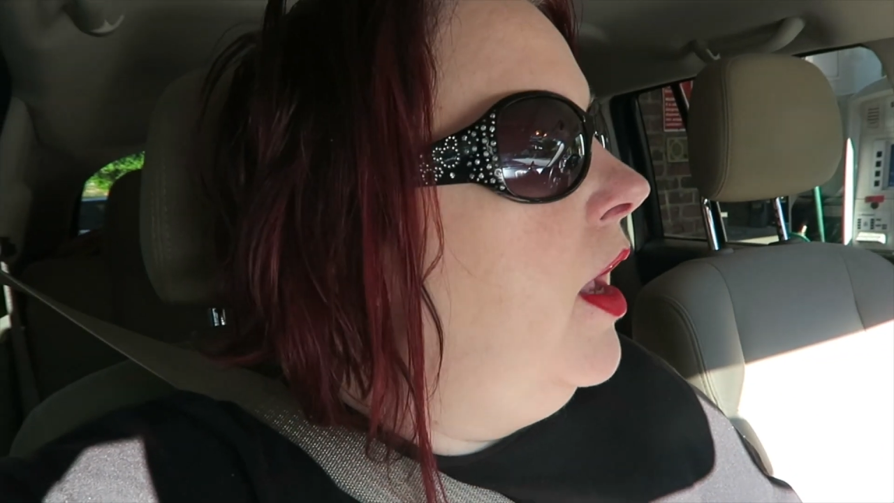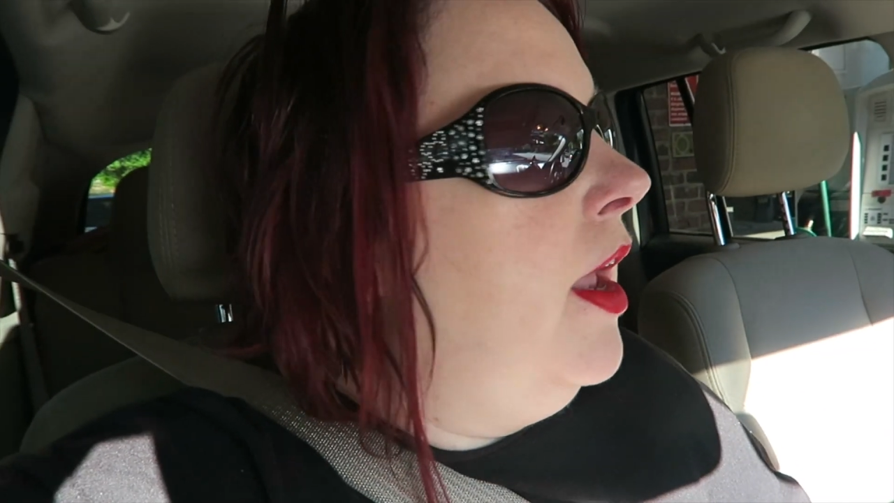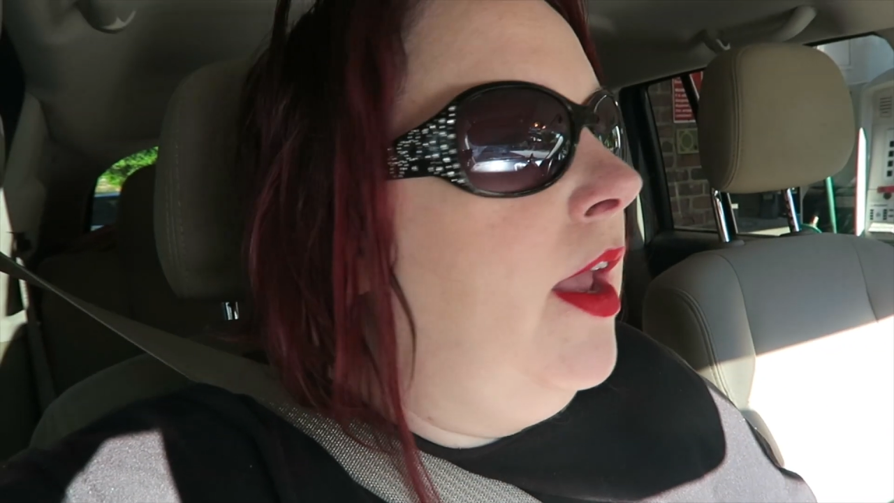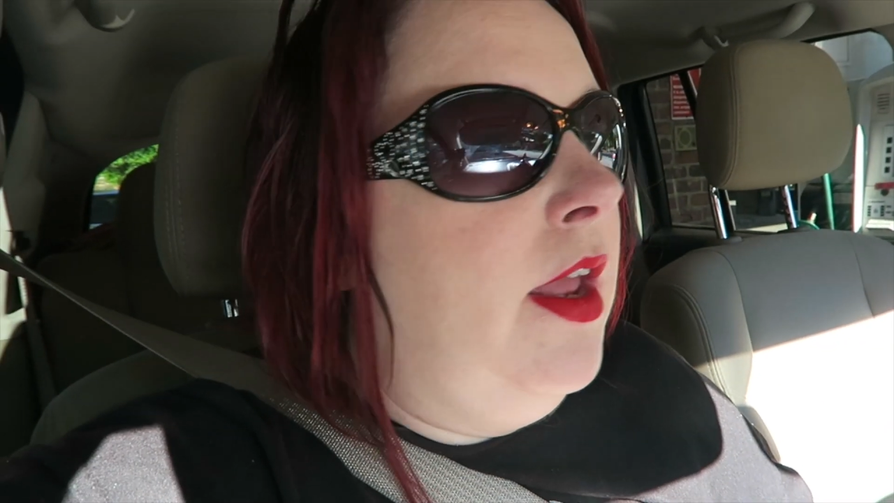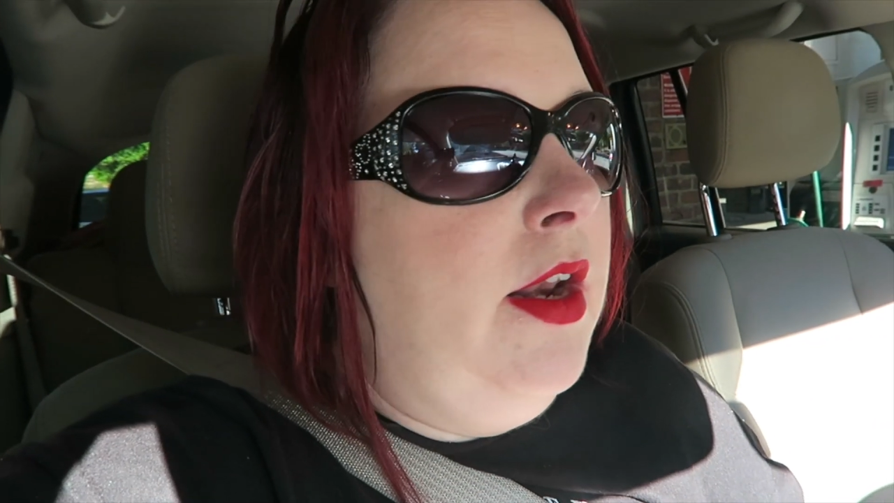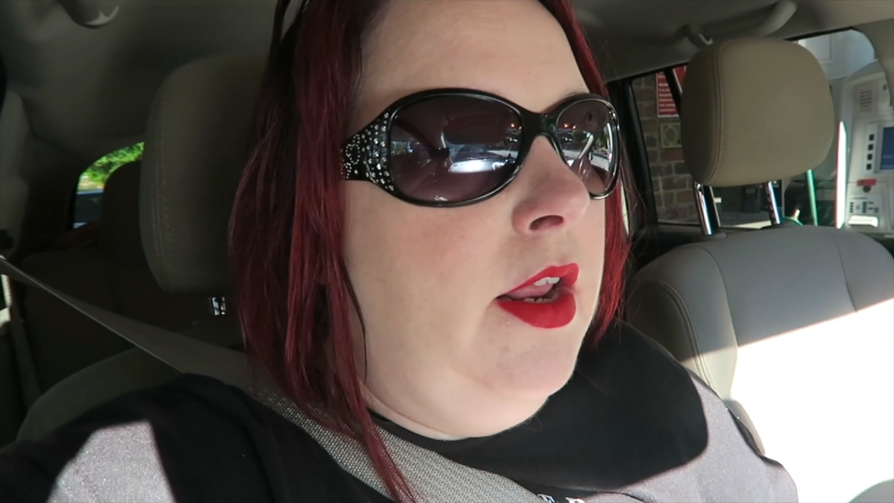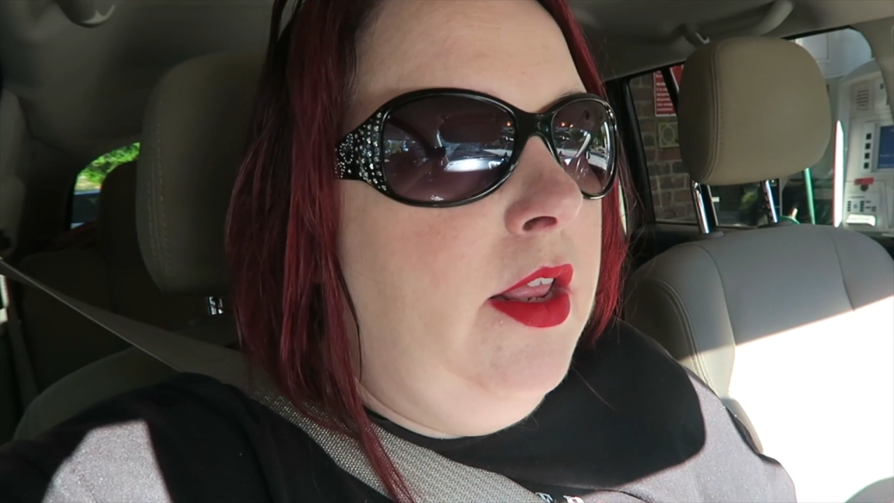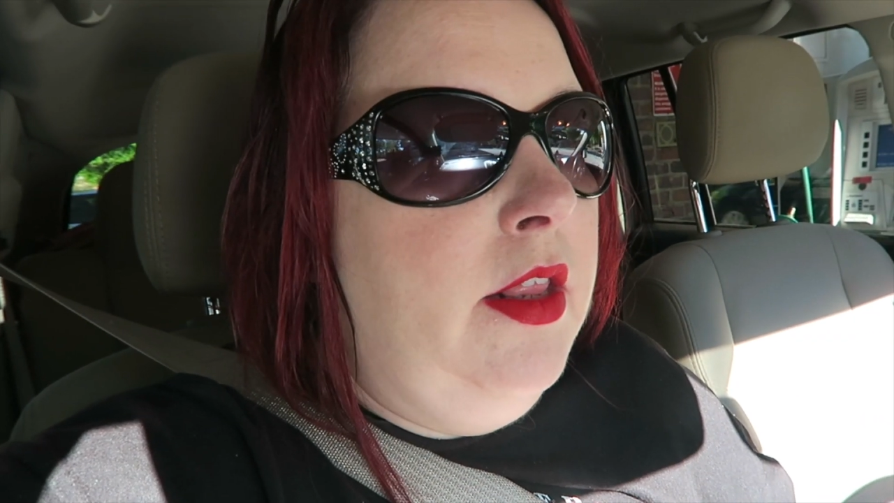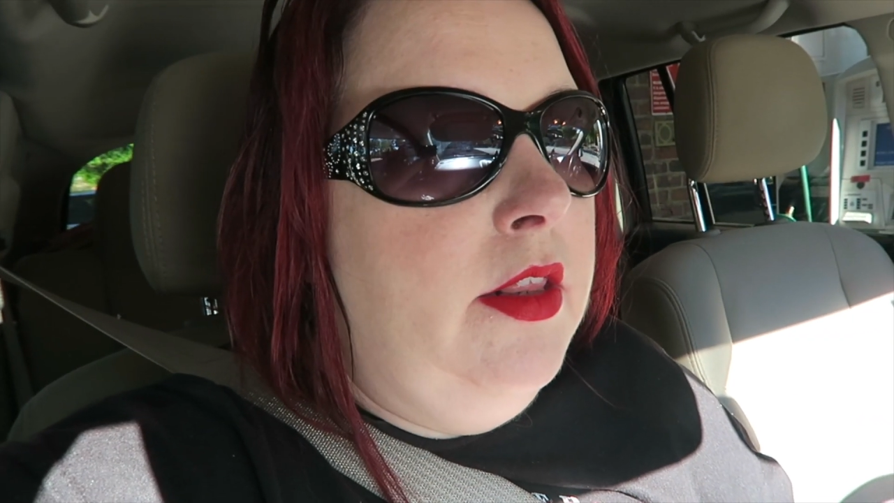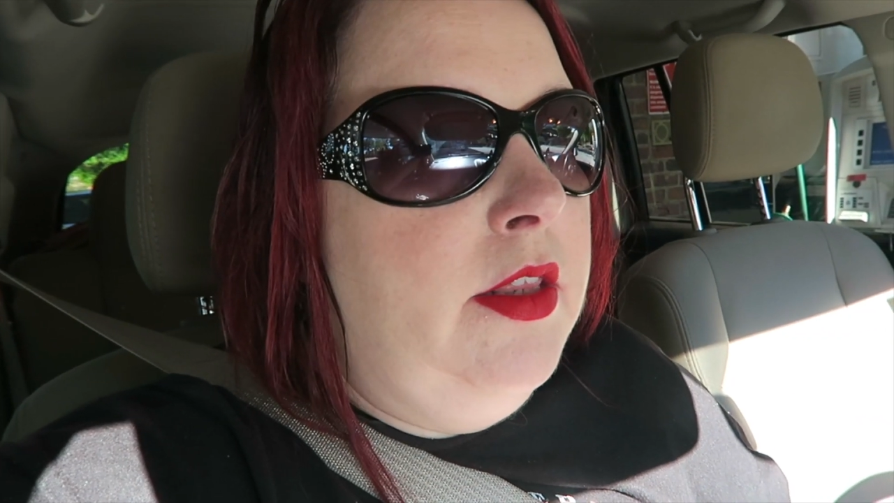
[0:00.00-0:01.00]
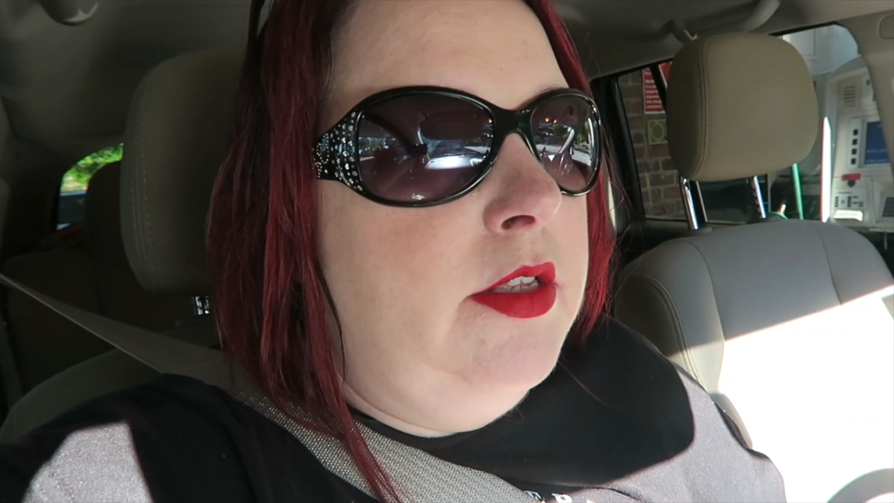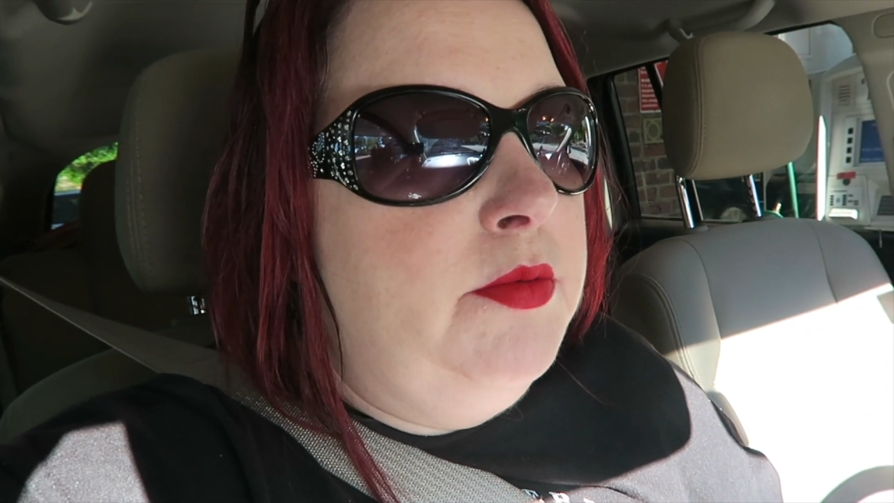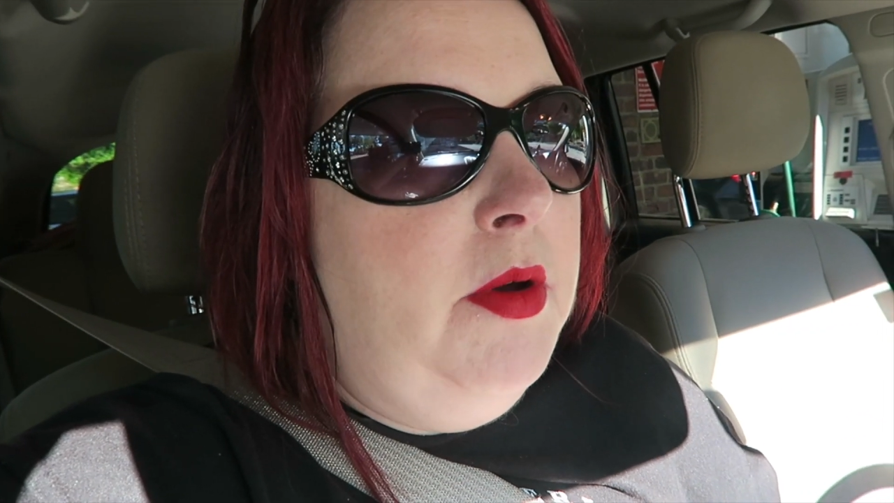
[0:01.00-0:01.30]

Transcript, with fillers: And this